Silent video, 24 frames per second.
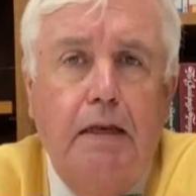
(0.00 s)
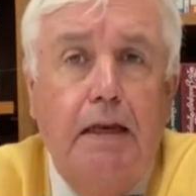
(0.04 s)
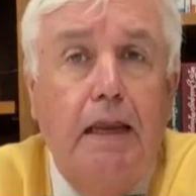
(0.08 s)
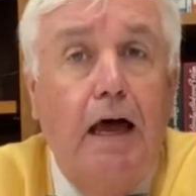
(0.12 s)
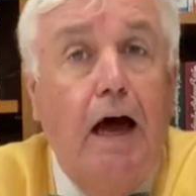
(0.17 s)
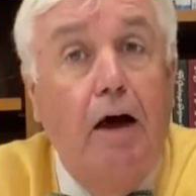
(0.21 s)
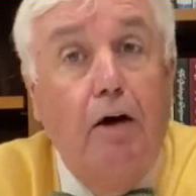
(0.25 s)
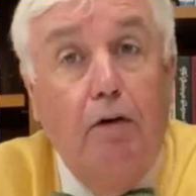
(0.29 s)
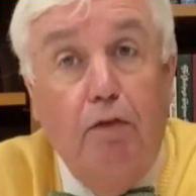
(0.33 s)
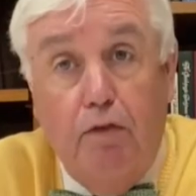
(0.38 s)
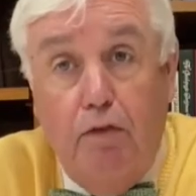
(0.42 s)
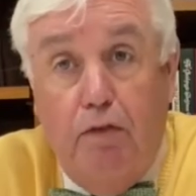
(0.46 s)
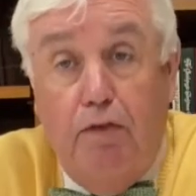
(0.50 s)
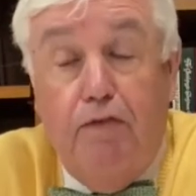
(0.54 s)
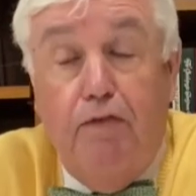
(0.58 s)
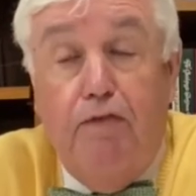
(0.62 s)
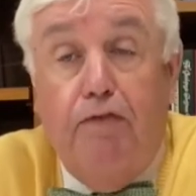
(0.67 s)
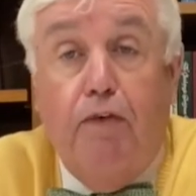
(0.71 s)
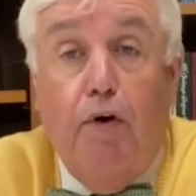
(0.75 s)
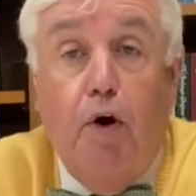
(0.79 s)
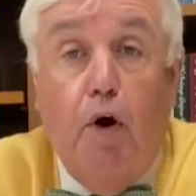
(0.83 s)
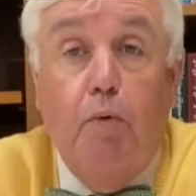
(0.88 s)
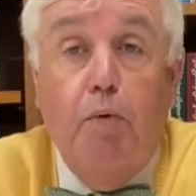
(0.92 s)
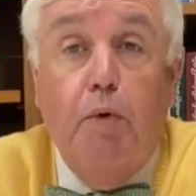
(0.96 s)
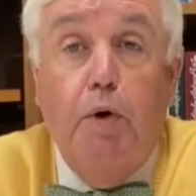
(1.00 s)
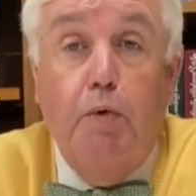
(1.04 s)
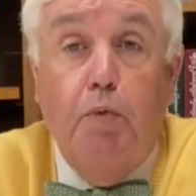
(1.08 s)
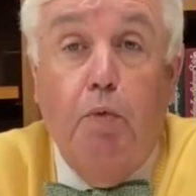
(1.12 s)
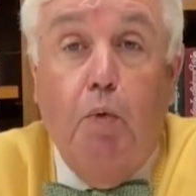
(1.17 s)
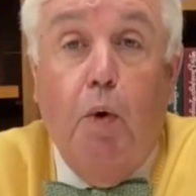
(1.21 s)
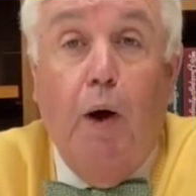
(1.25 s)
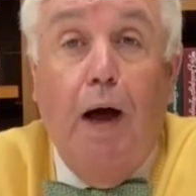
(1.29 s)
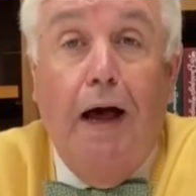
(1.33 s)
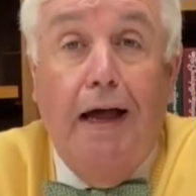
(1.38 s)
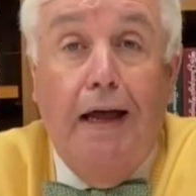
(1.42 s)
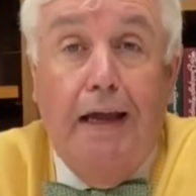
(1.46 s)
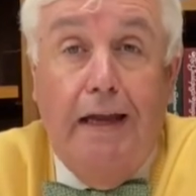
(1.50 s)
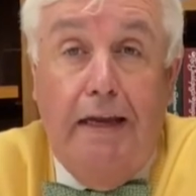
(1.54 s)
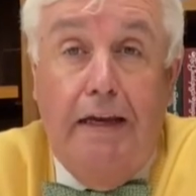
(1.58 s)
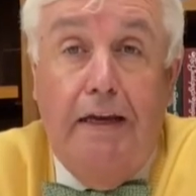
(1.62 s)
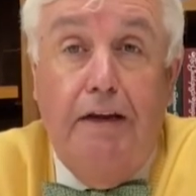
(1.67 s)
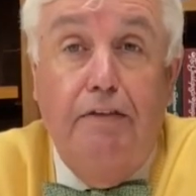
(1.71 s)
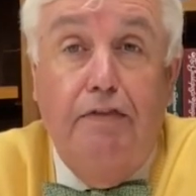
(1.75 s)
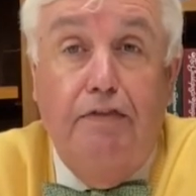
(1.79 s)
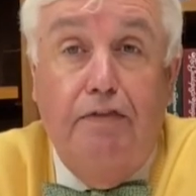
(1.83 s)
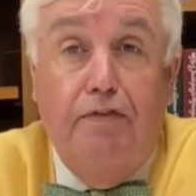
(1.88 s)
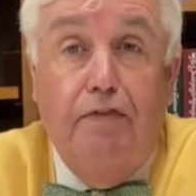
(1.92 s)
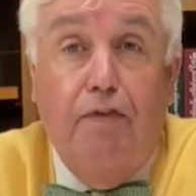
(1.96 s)
Now, forward
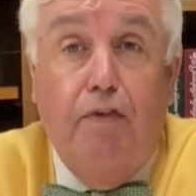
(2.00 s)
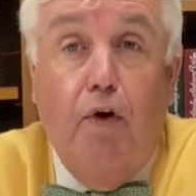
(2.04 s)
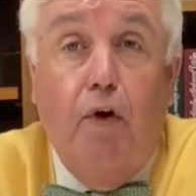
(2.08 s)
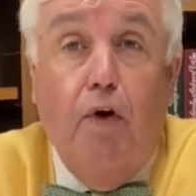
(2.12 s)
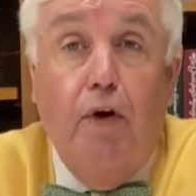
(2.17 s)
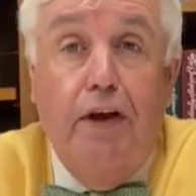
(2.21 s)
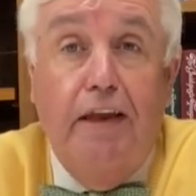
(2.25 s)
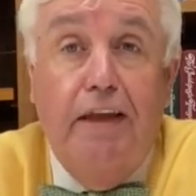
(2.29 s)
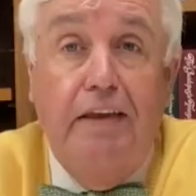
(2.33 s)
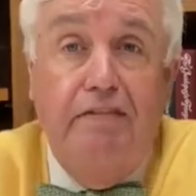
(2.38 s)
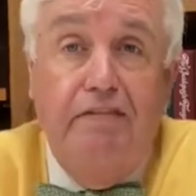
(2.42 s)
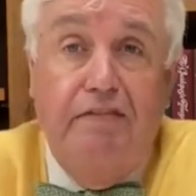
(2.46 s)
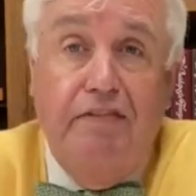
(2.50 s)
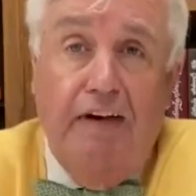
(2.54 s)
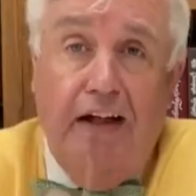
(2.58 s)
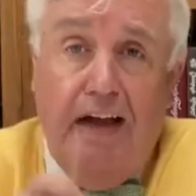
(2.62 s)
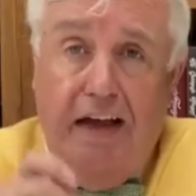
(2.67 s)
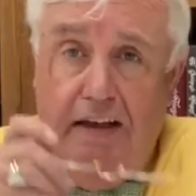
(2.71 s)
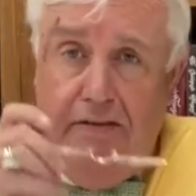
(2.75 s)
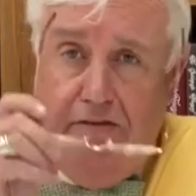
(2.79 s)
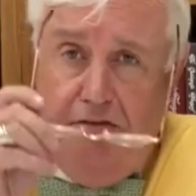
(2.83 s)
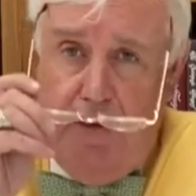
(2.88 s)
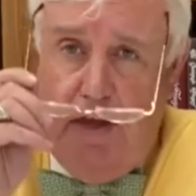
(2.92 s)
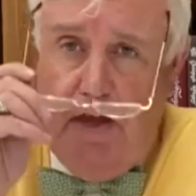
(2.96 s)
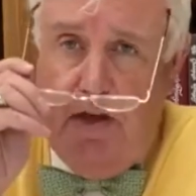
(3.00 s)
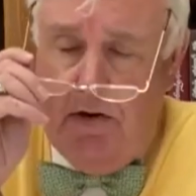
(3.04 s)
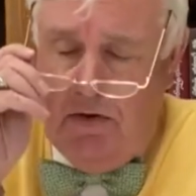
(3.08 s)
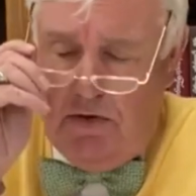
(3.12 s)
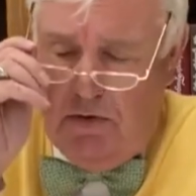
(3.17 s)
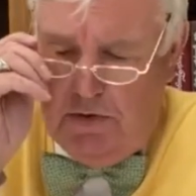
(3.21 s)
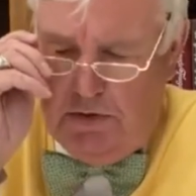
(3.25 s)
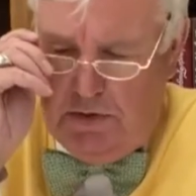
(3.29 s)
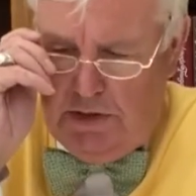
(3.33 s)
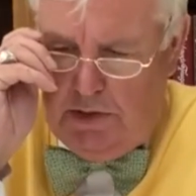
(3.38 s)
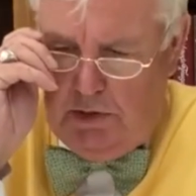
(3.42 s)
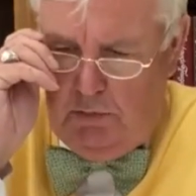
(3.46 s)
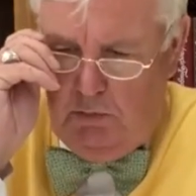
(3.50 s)
wind 45 years,